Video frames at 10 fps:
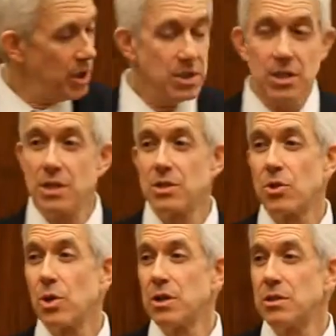religion is
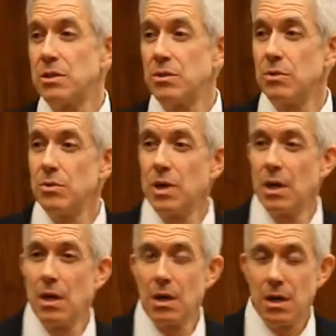going to
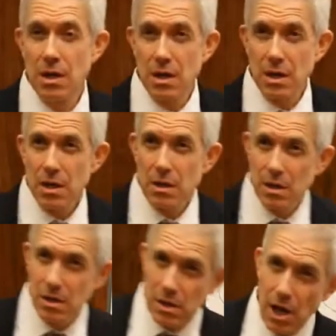
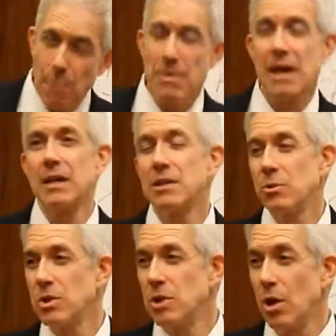come back
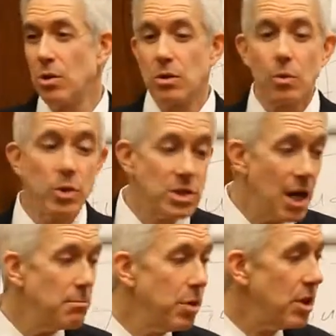into its own, which
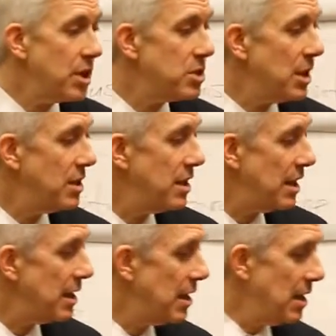I'm bullish and
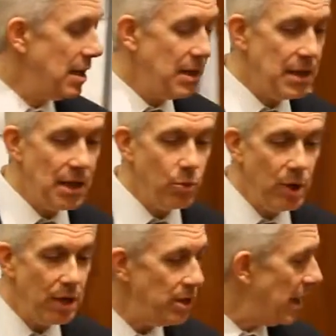think that it
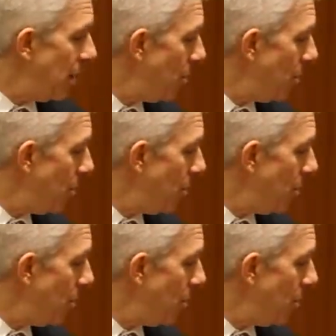will.